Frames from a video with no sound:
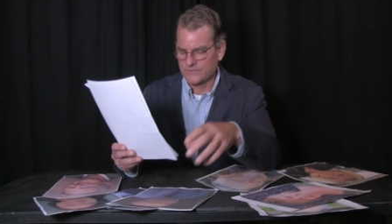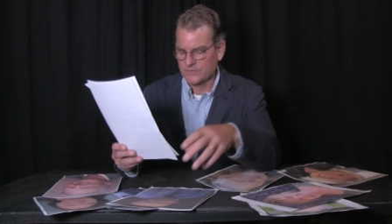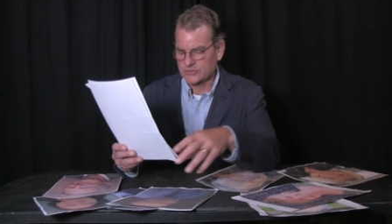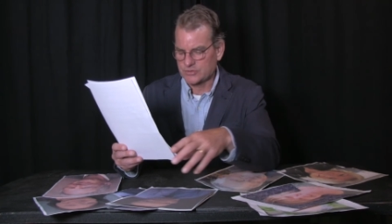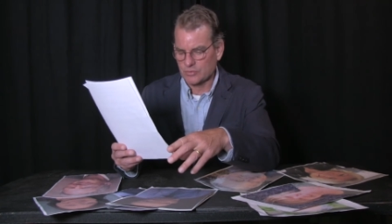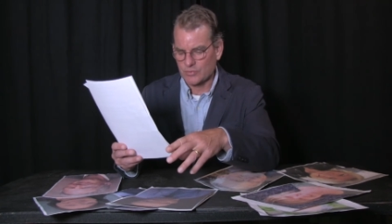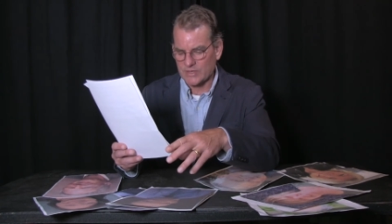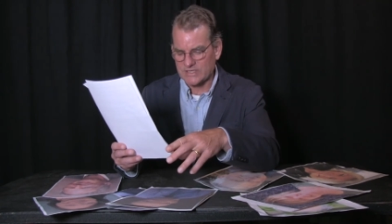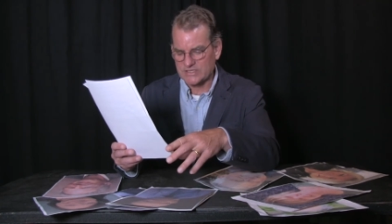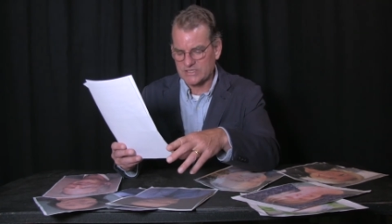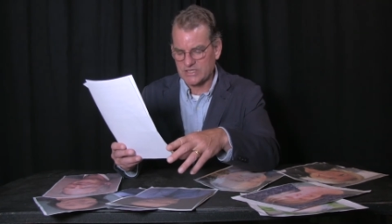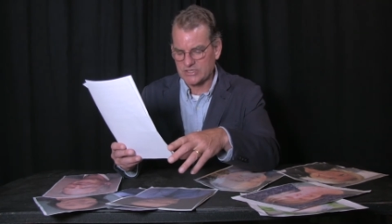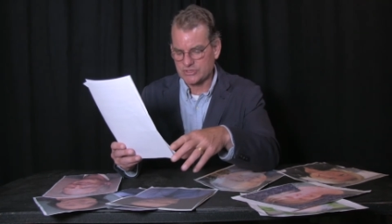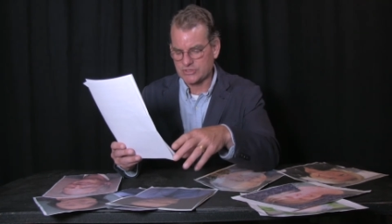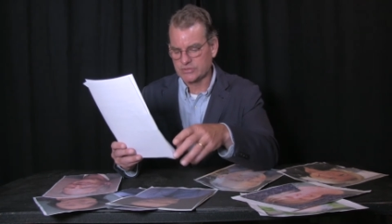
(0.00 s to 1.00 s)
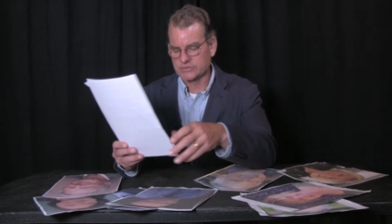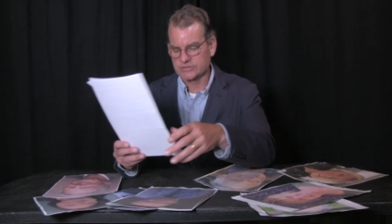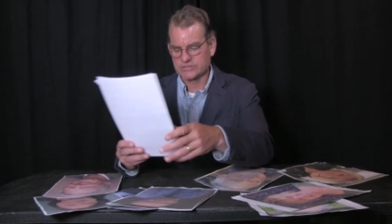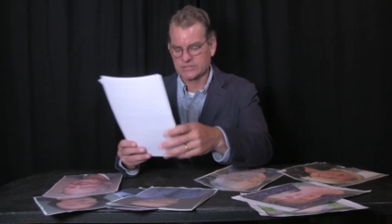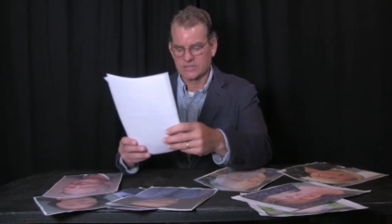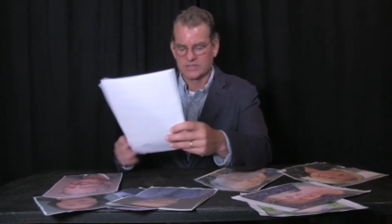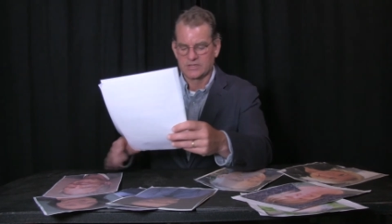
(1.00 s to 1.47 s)
future rent
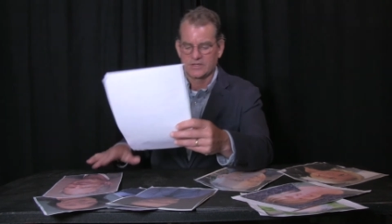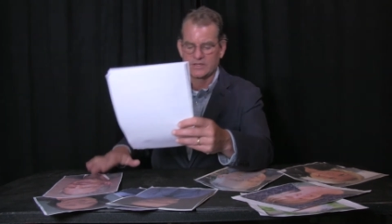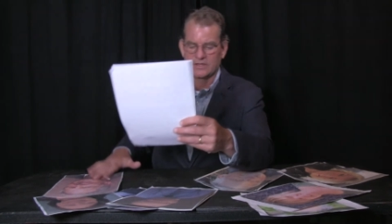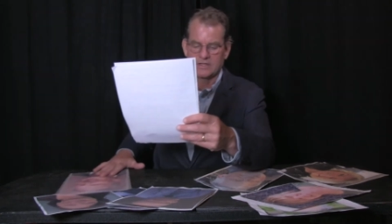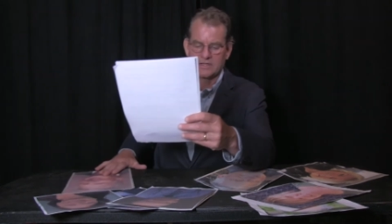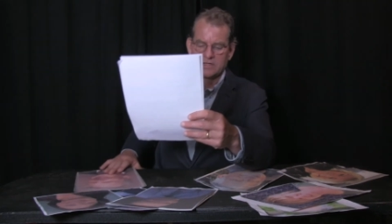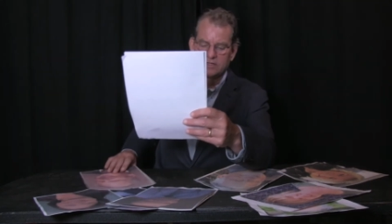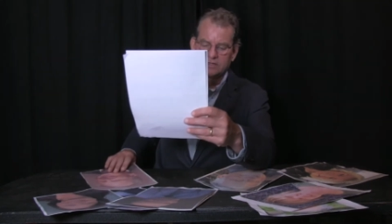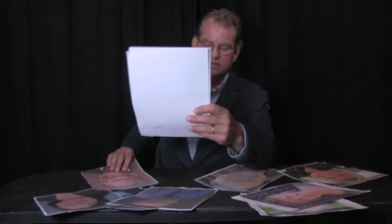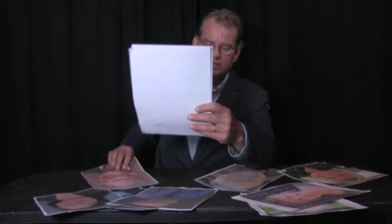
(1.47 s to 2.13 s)
issues. And